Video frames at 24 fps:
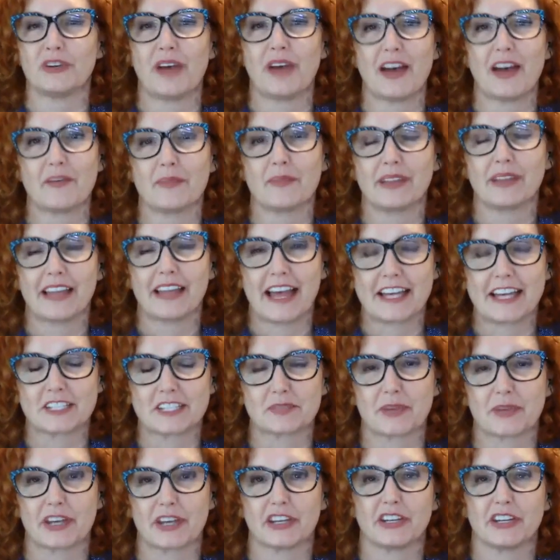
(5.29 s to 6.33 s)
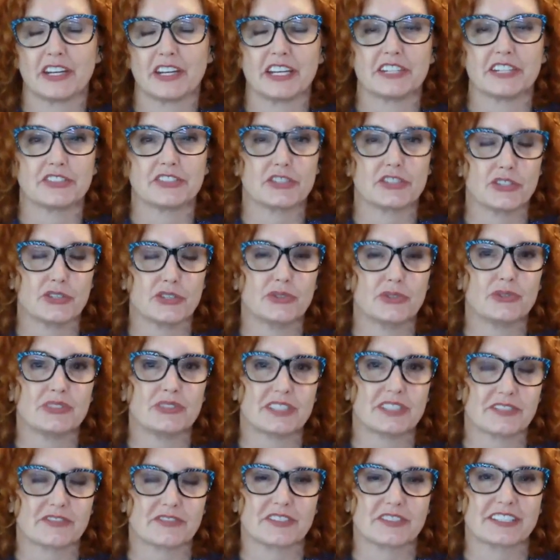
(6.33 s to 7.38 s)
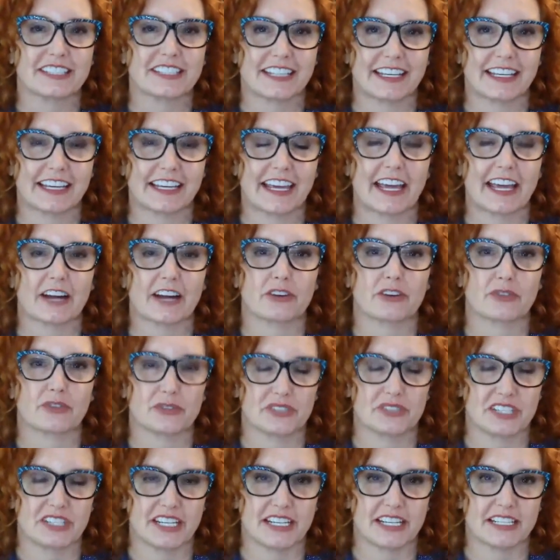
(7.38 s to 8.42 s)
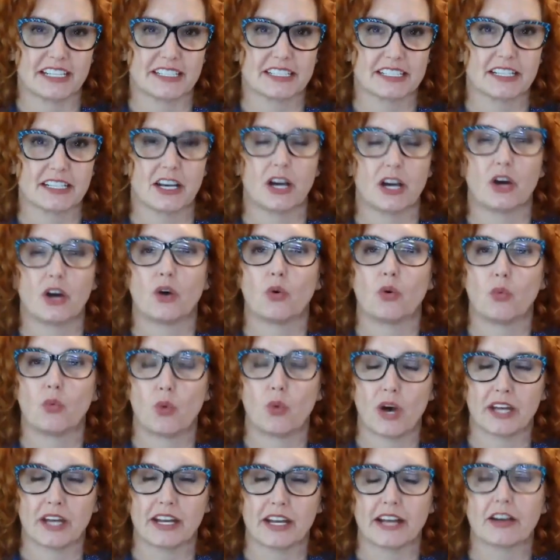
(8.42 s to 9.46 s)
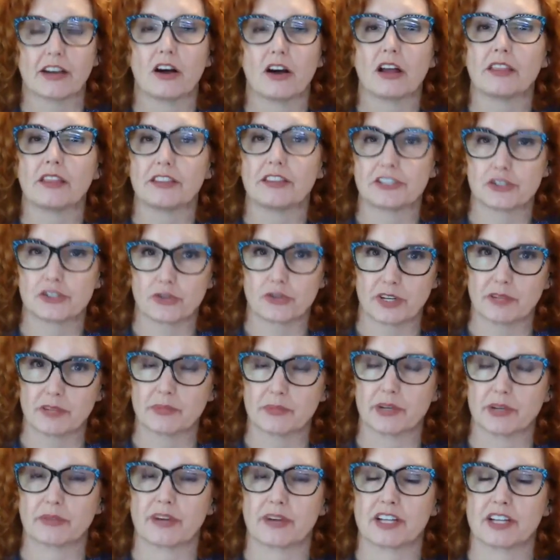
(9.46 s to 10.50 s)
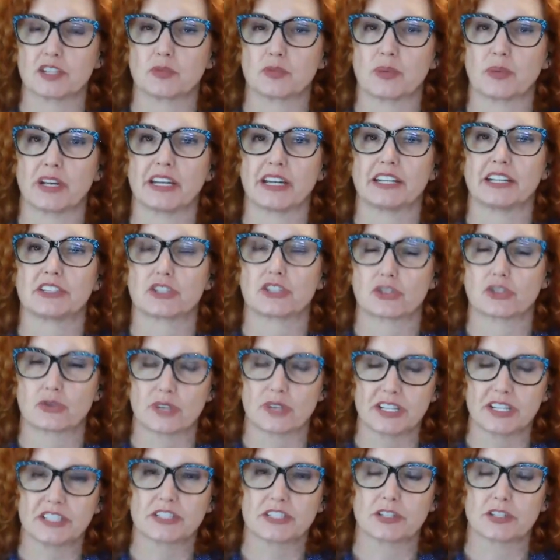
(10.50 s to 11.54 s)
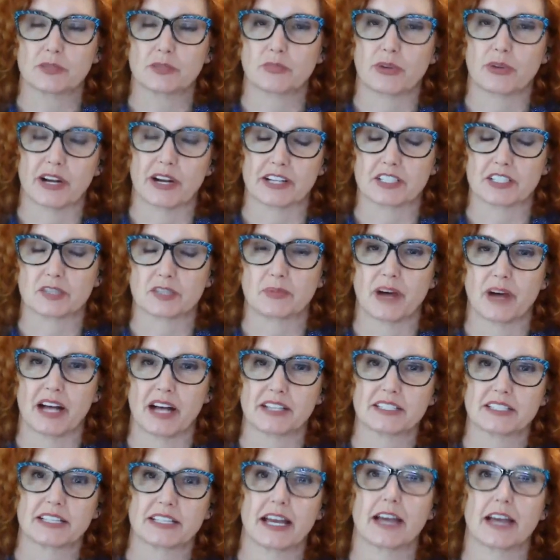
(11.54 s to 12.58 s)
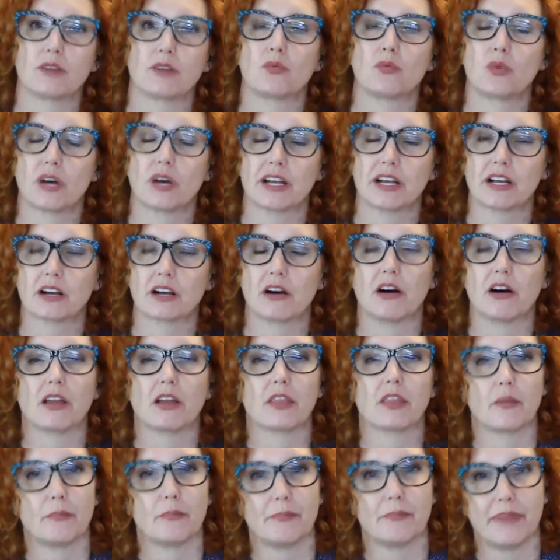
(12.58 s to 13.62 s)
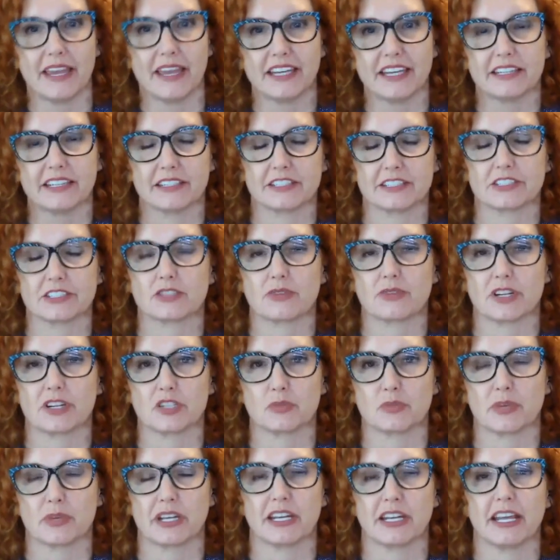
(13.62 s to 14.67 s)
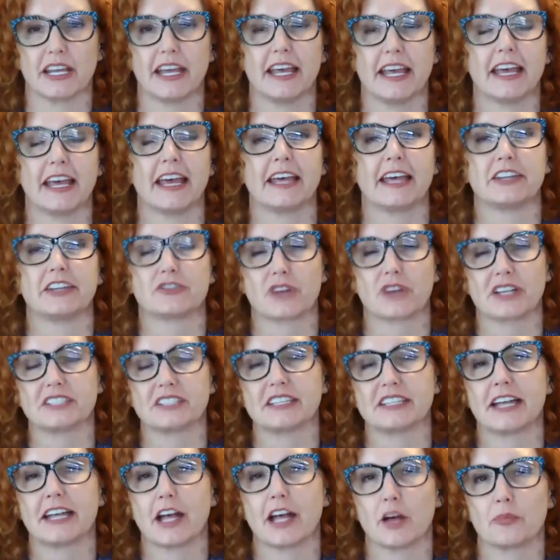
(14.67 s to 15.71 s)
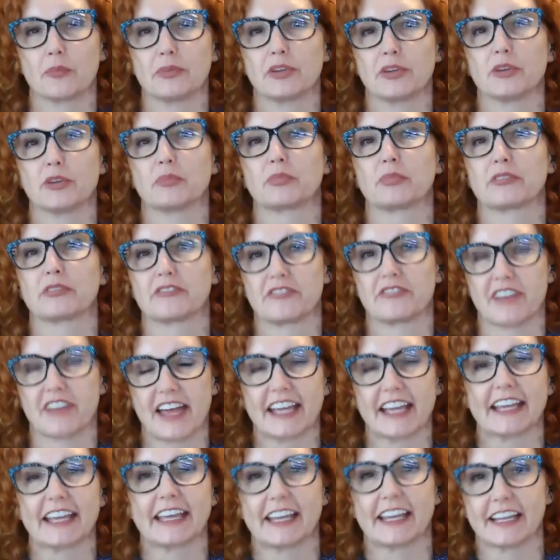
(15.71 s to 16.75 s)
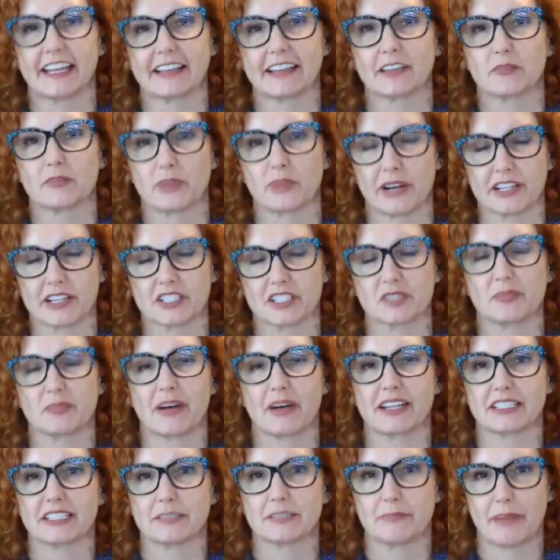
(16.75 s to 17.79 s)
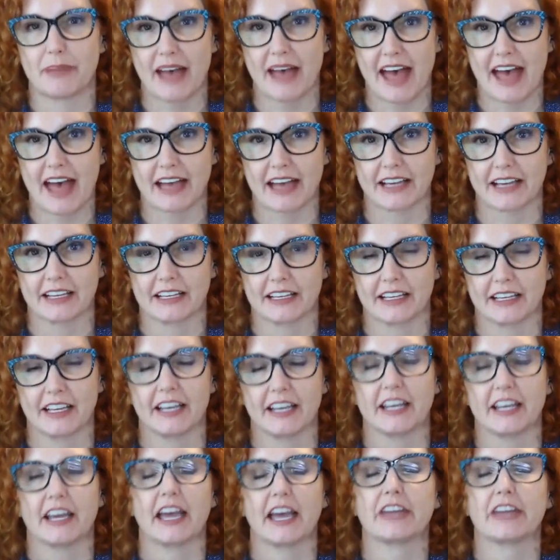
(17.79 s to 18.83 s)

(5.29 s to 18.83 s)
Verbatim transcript: When you have melasma, you need two different skincare routines. One I call the treatment regimen. It treats your brown spots. And one I call the maintenance regimen. It tries to help you prevent getting the brown spots back.